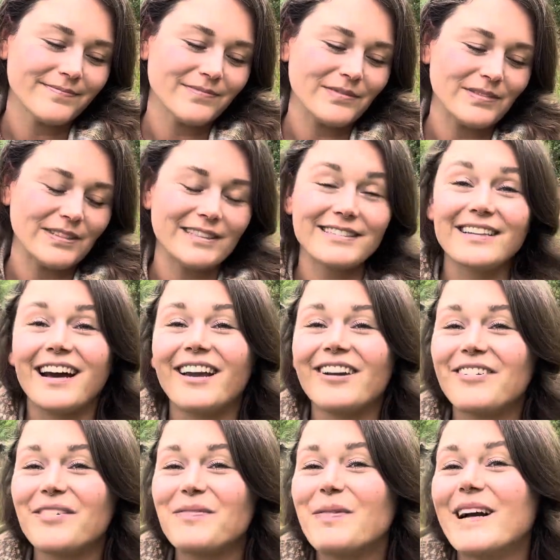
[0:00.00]
This kind
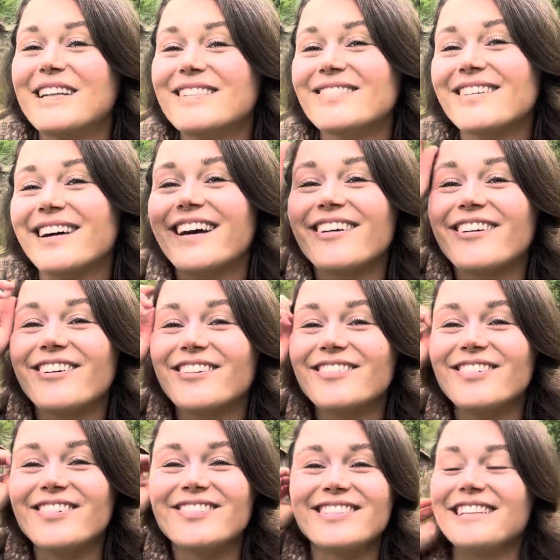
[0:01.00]
of reminds me, I don't know
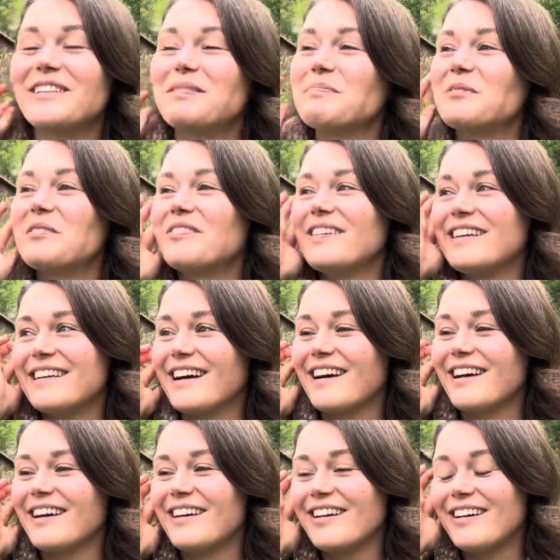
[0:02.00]
if you've seen the movie
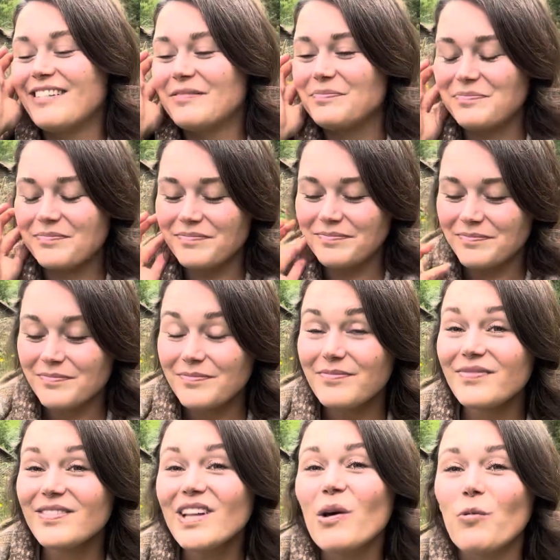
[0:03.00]

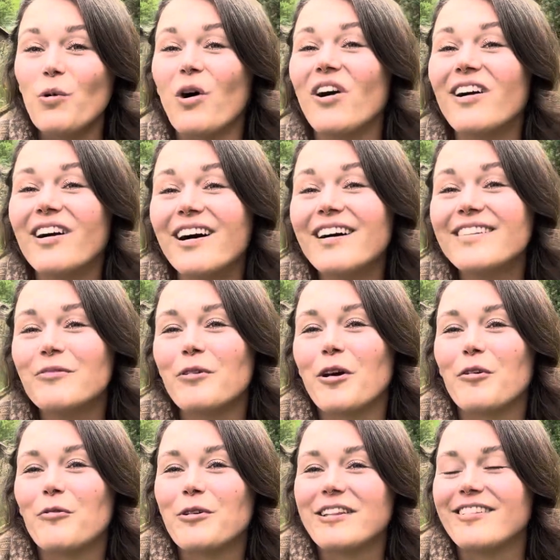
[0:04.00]
Wonka, the
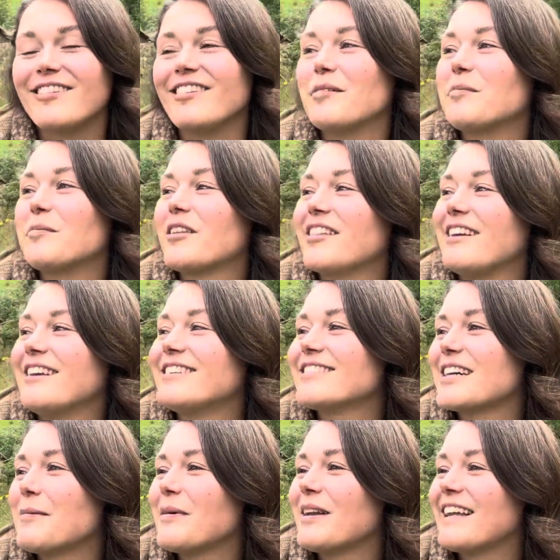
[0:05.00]
one with Timothy
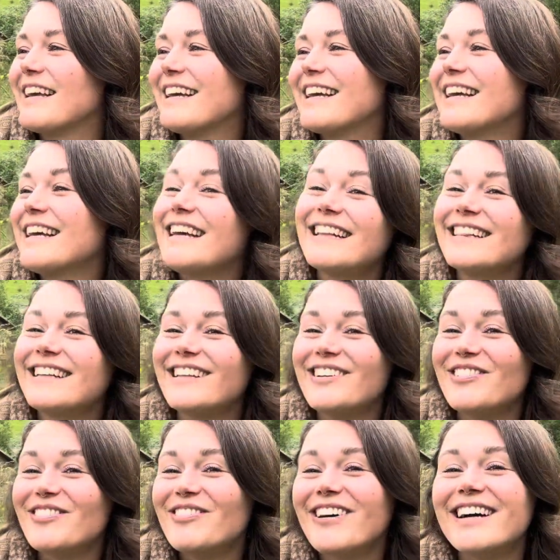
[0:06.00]
Chalamet, the
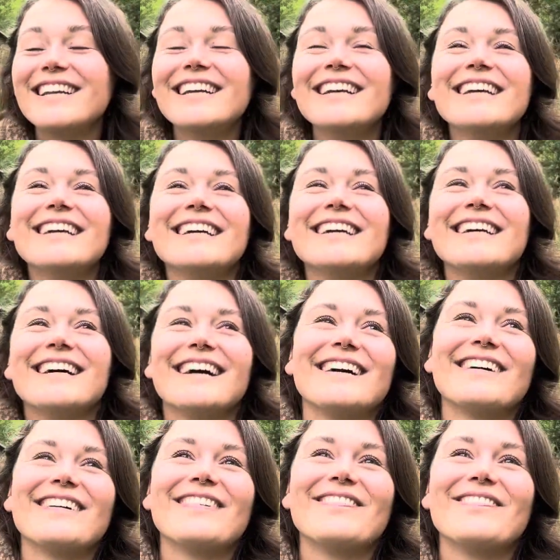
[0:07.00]
new one.
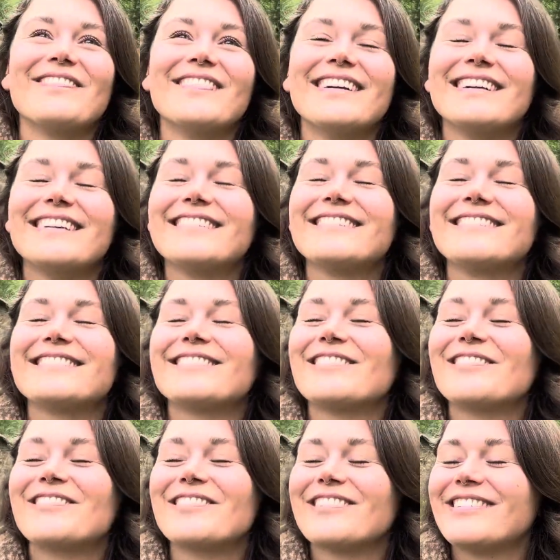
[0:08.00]
It's
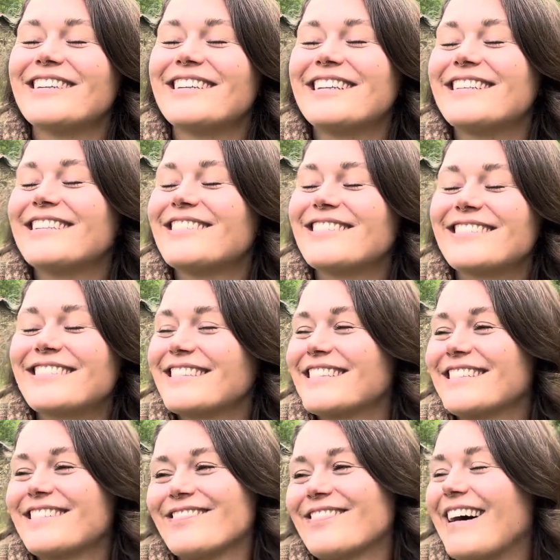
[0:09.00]
so good. It just,
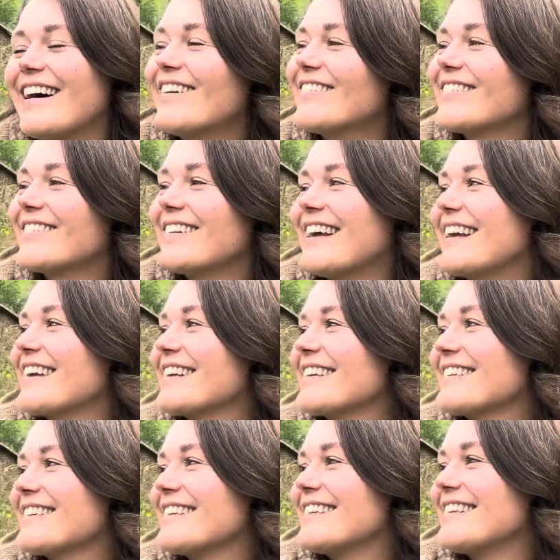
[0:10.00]
wow, like,
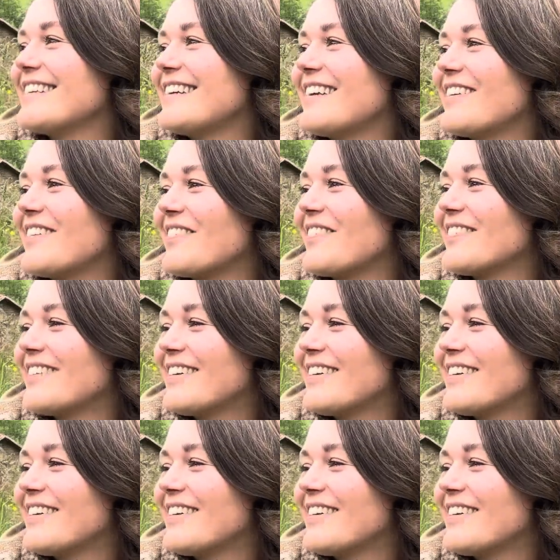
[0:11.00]
you know,